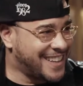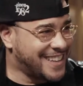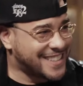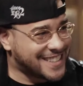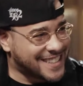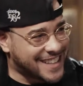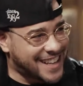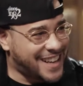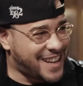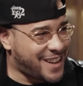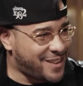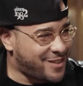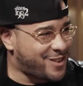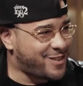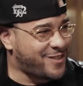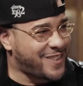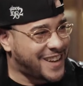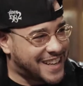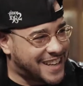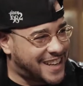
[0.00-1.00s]
slava
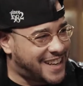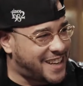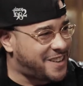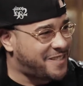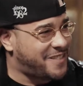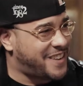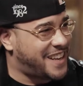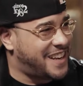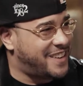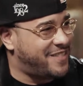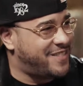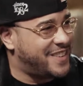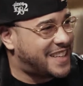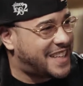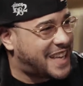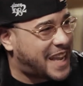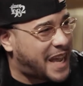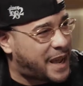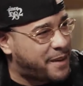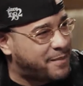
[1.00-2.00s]
my knob," and it
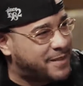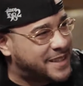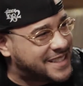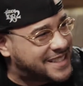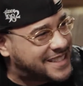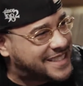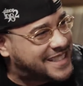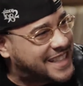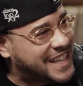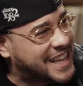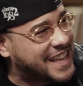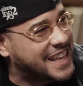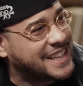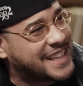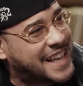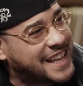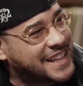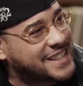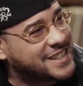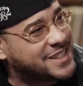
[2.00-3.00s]
became this thing, like this